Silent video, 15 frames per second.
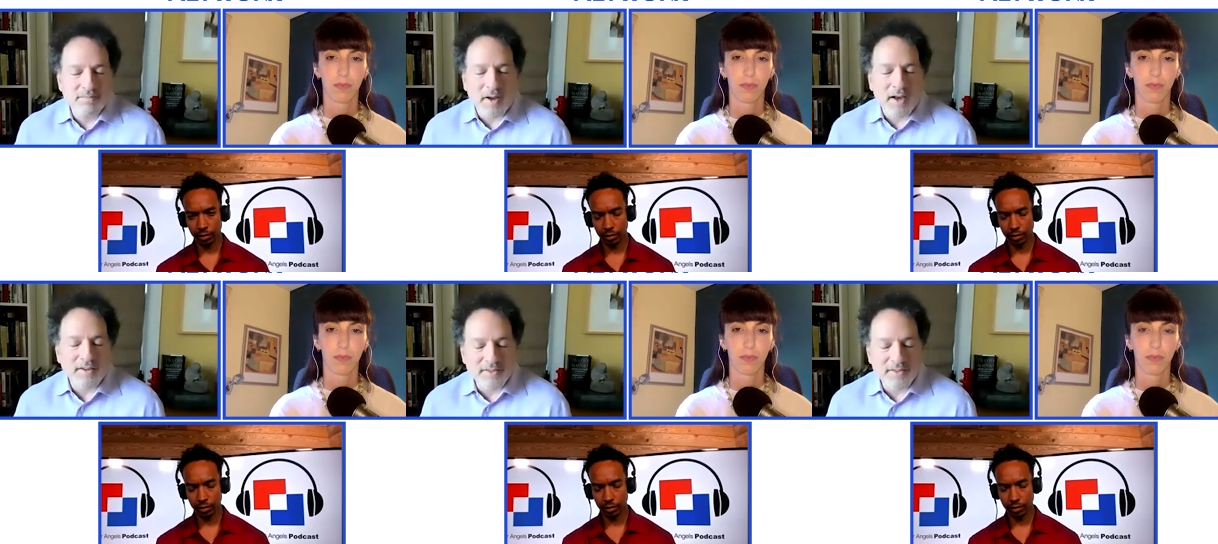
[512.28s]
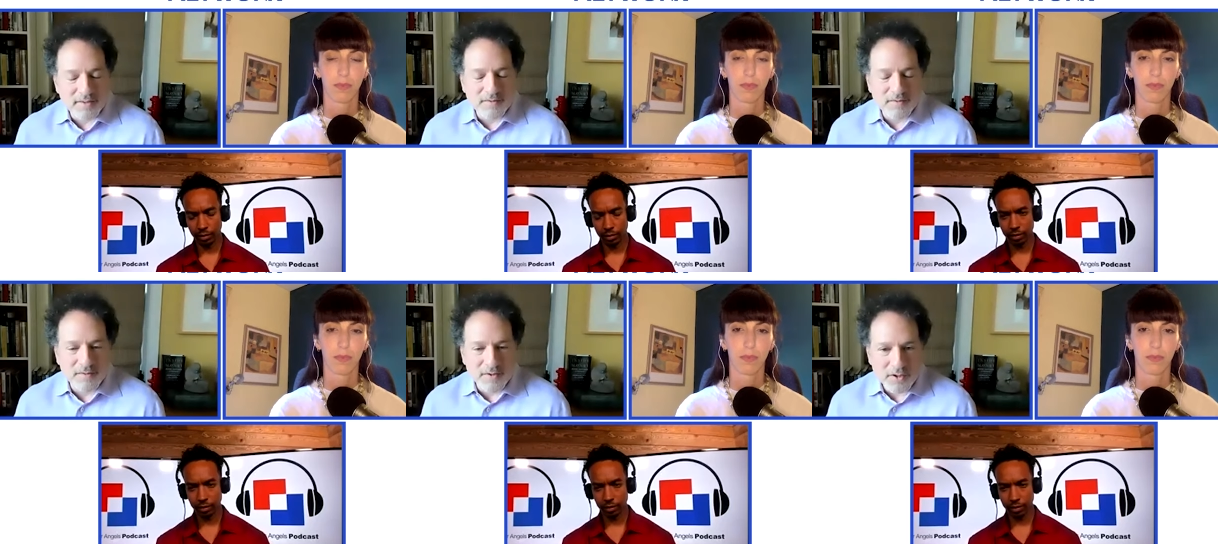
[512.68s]

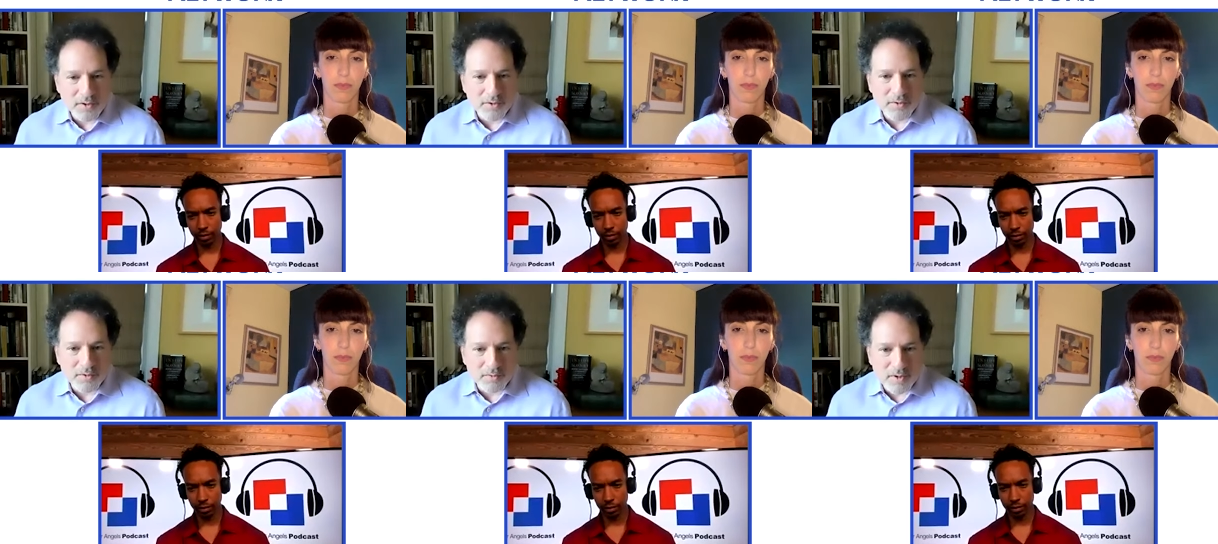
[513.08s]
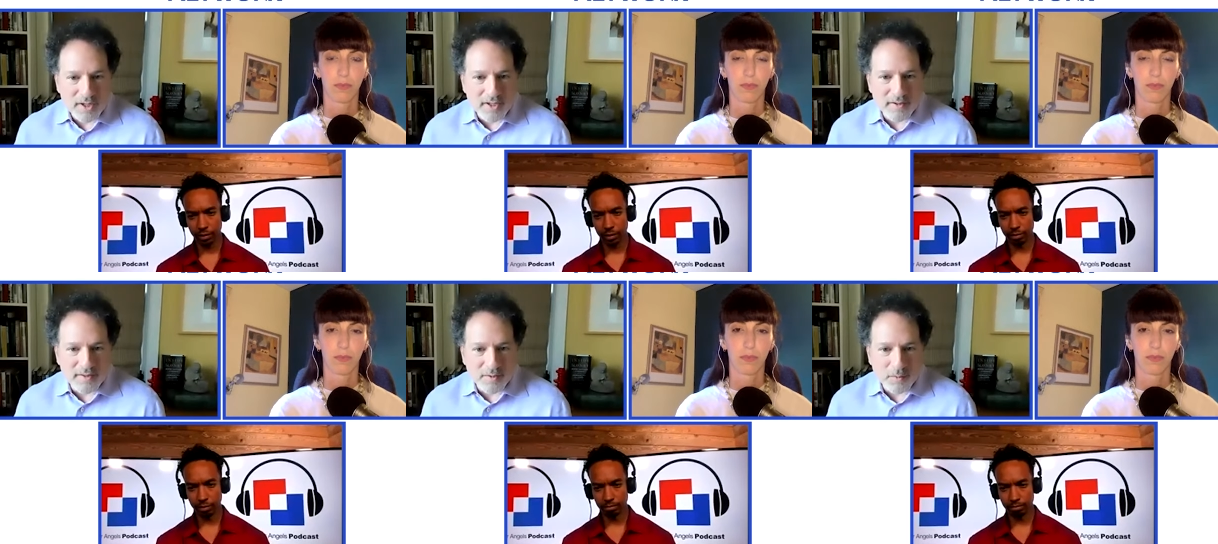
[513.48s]
Speaker 1: positive view,
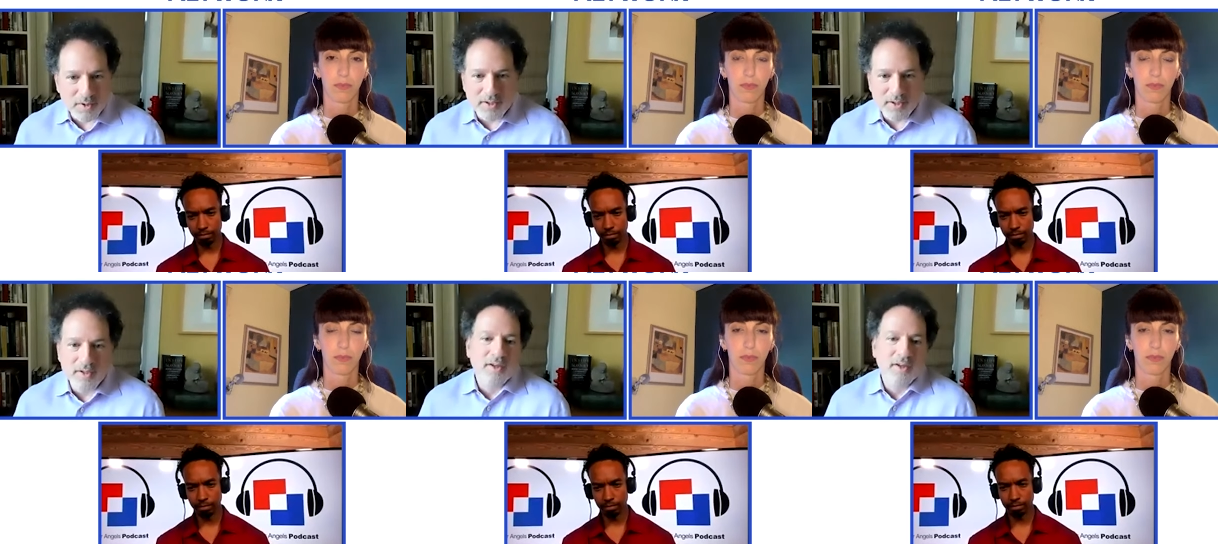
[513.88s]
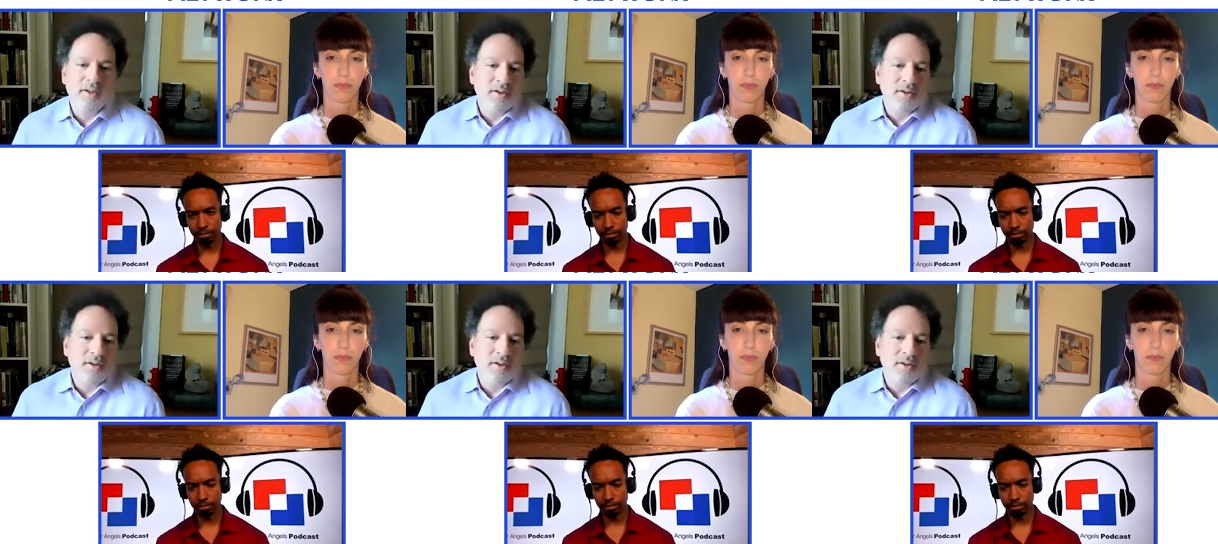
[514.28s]
right? That we